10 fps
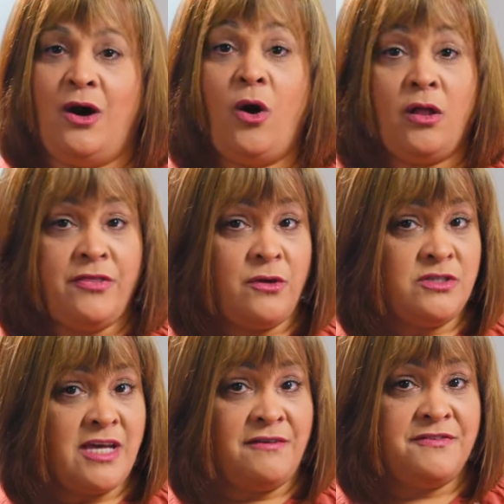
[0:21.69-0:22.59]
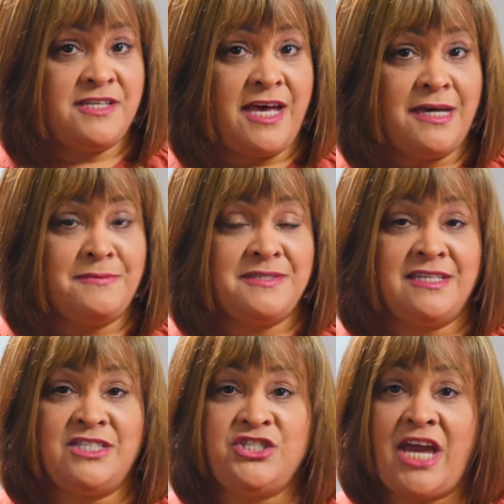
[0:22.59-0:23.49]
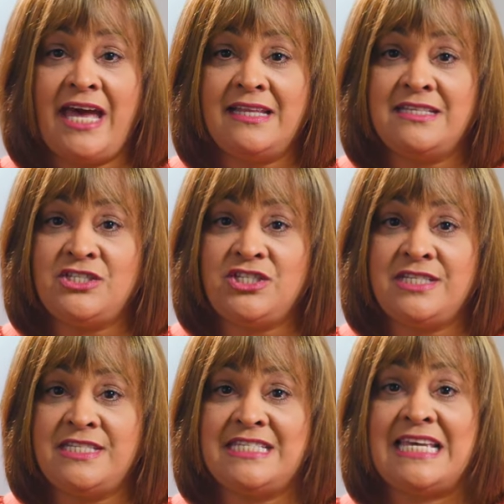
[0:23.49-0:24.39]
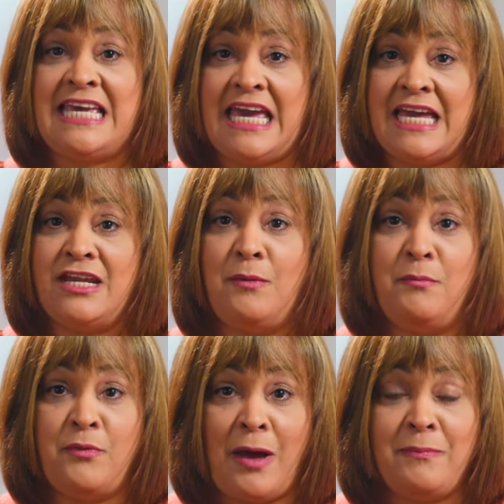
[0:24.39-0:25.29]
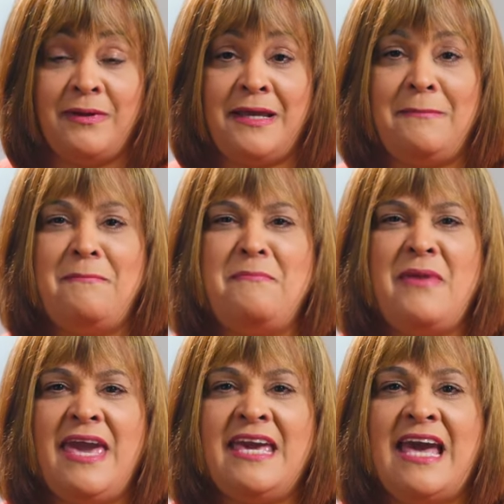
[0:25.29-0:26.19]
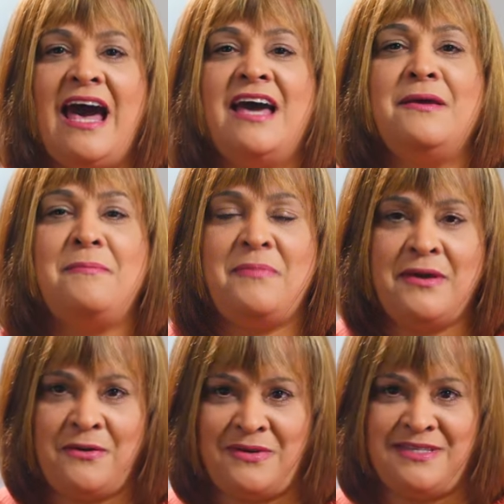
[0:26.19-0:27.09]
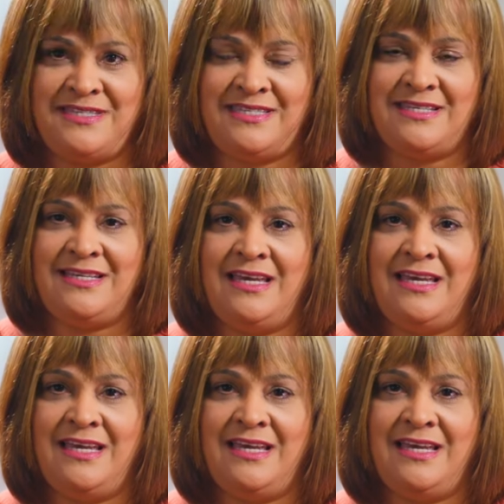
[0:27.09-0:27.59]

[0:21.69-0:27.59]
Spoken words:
Although tough times and challenges can abruptly make an appearance,